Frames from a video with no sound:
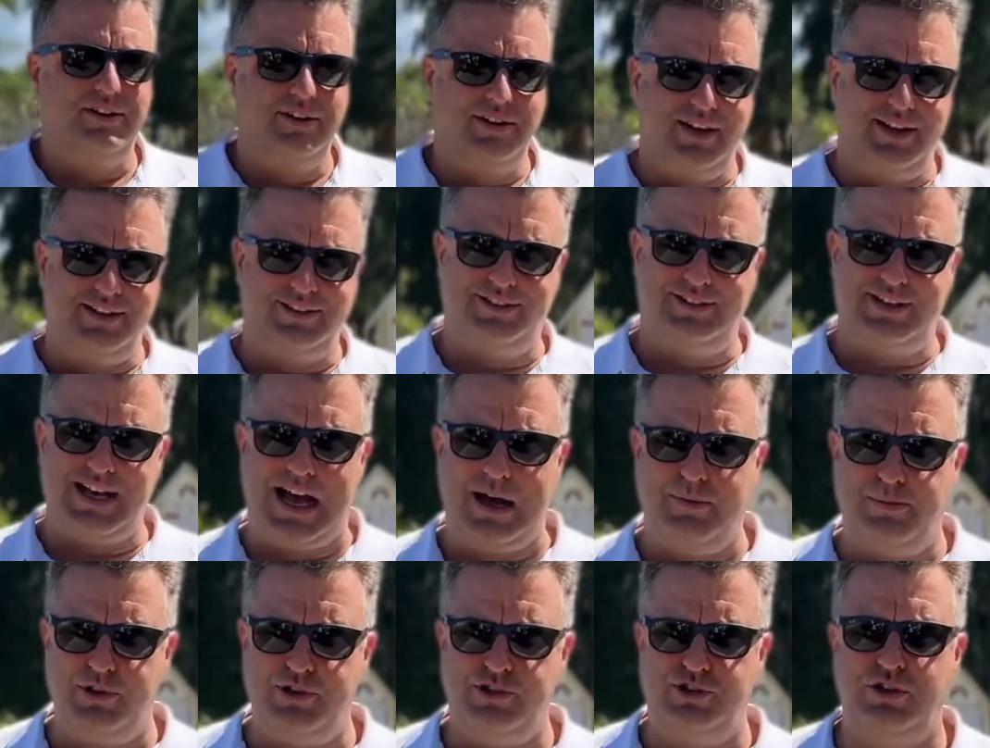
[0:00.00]

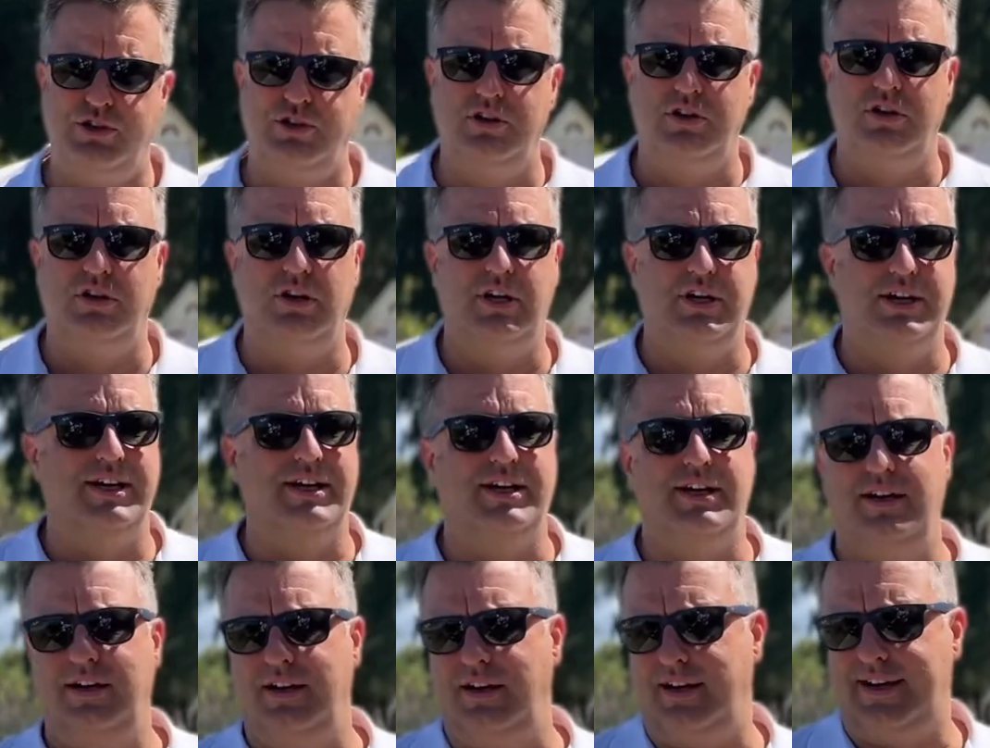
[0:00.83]
establish
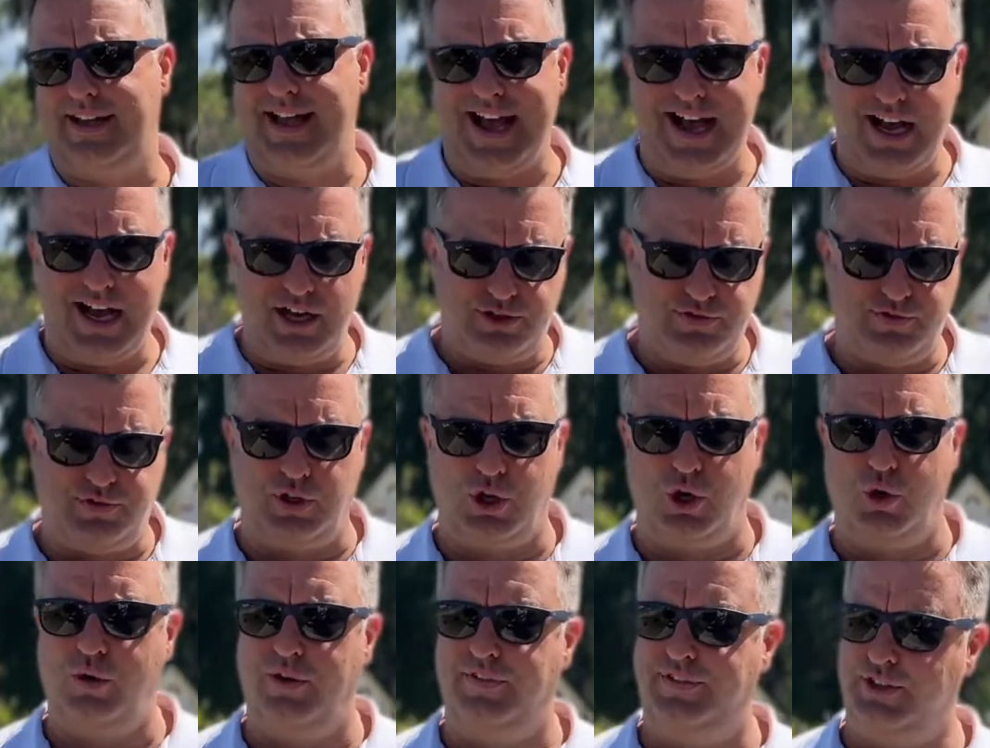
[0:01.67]
your cash
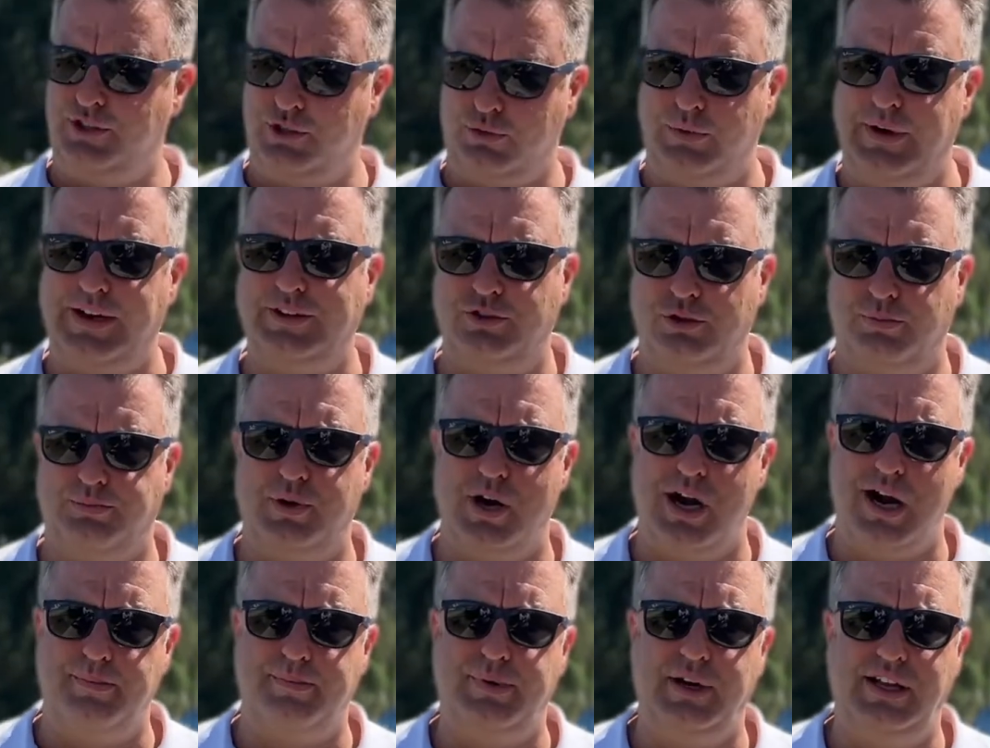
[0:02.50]
flow if it's a rental
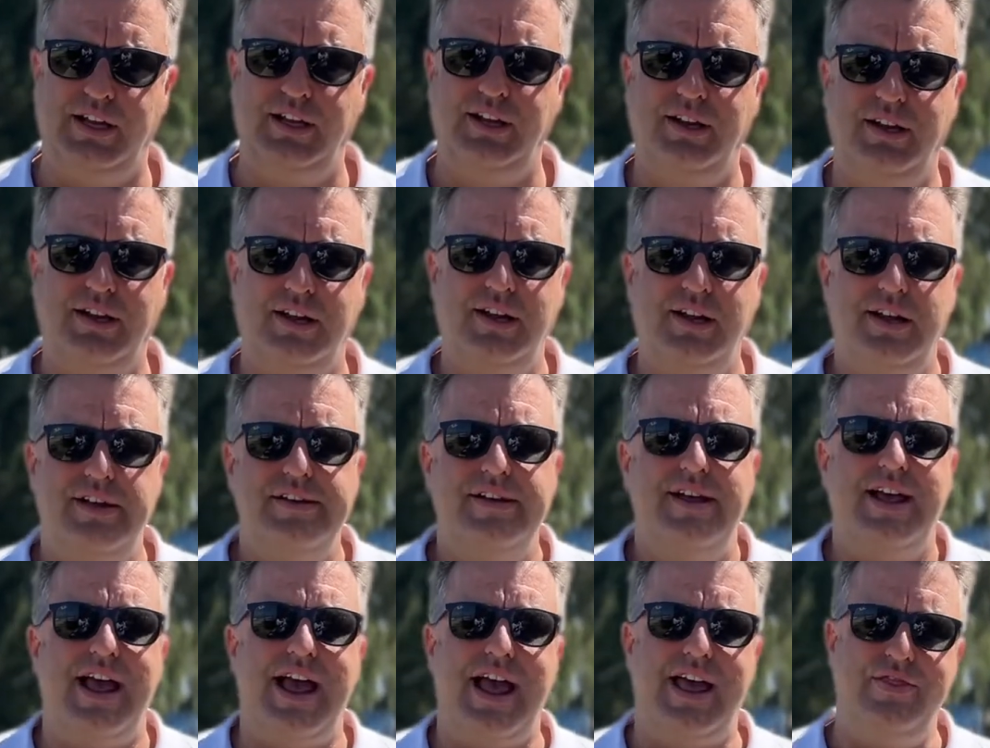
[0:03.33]
property,
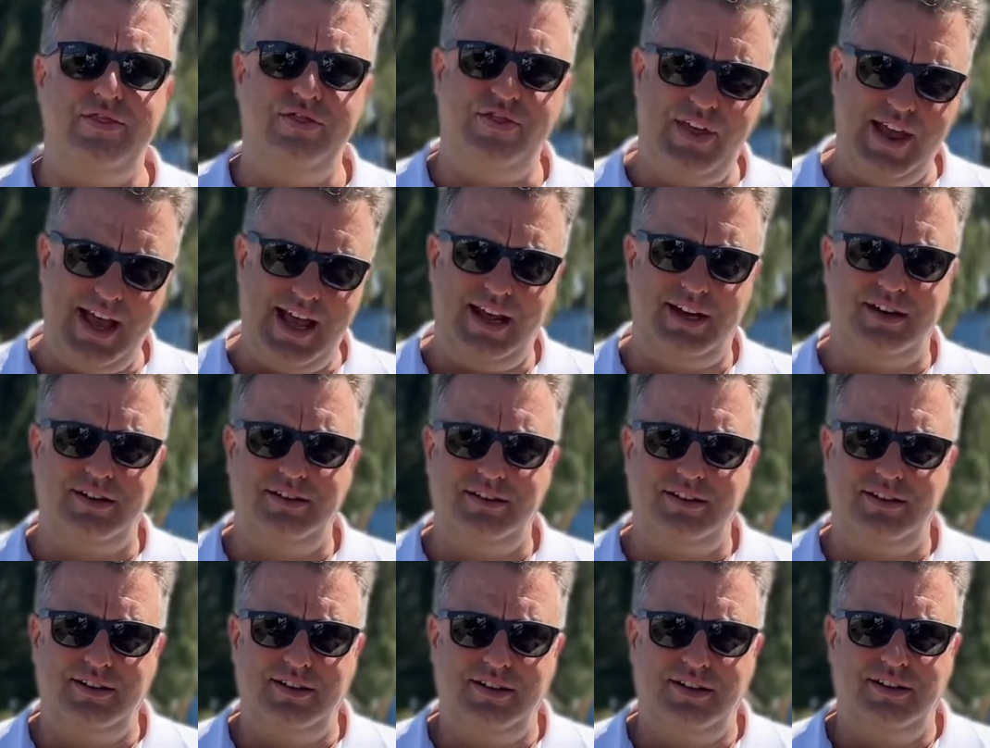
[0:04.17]
and then
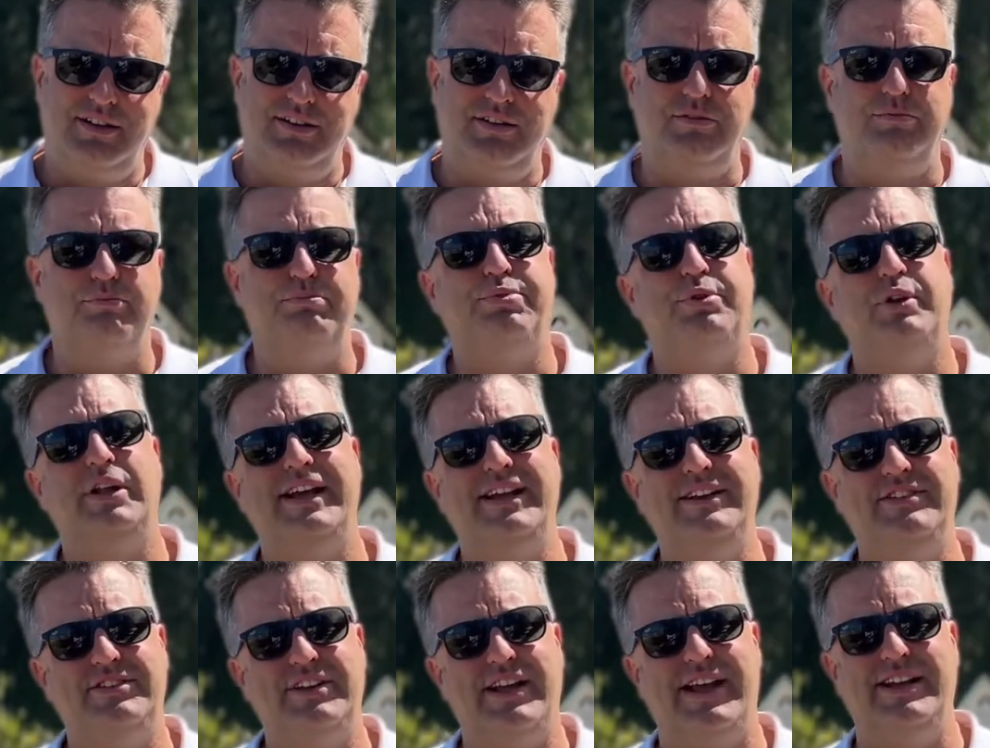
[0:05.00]

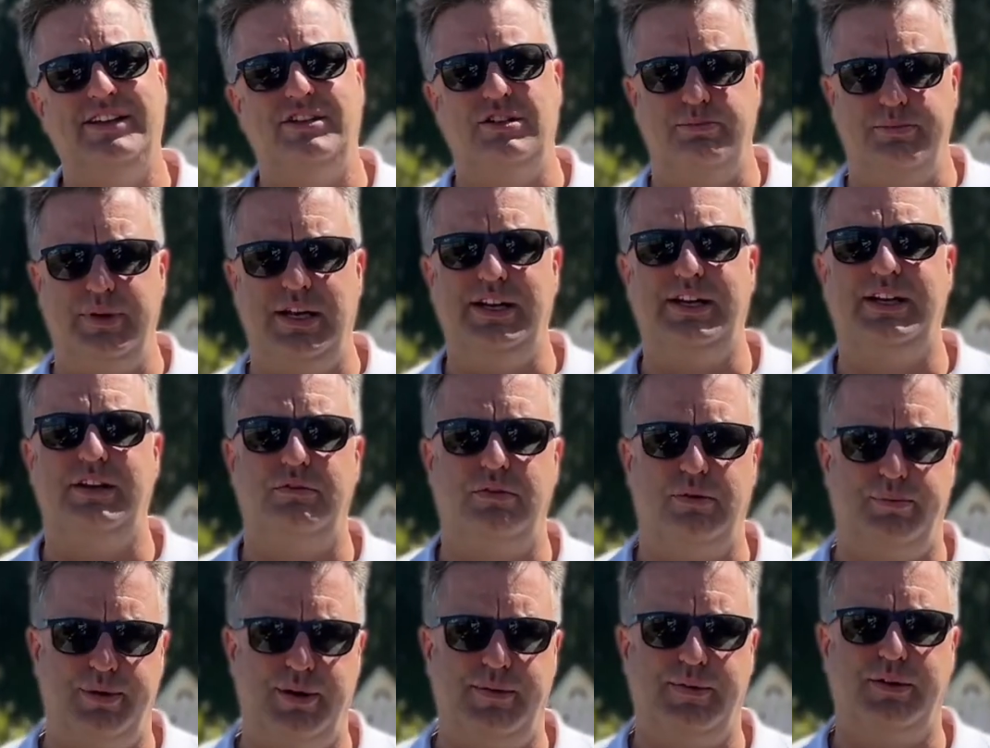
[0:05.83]
place a Dominican
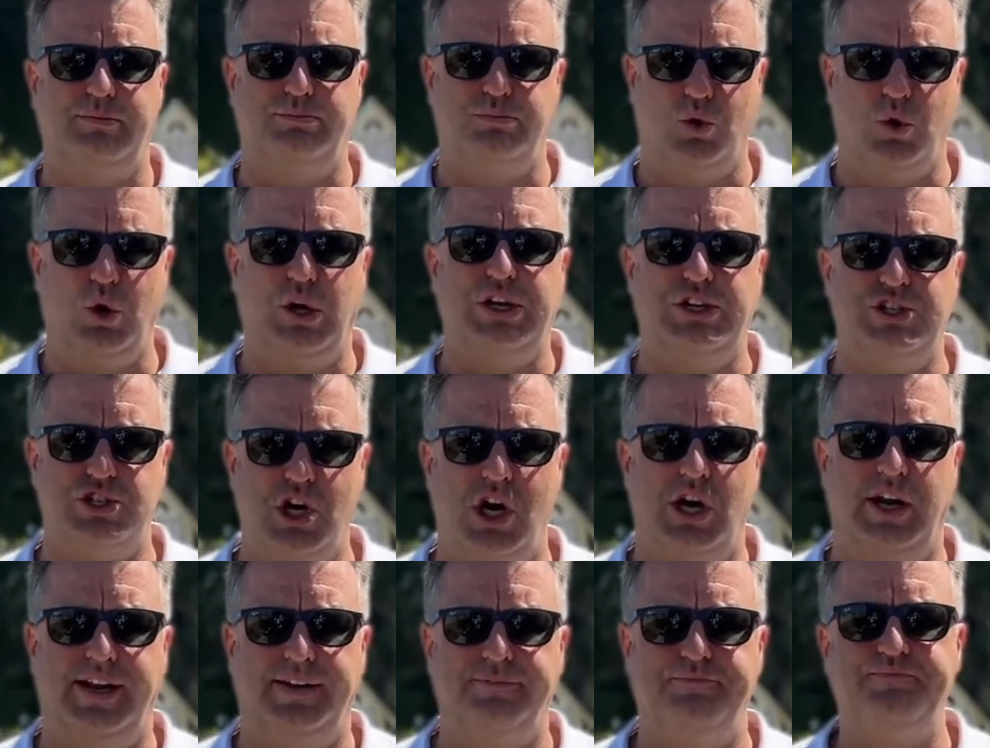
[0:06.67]
Republic mortgage on it.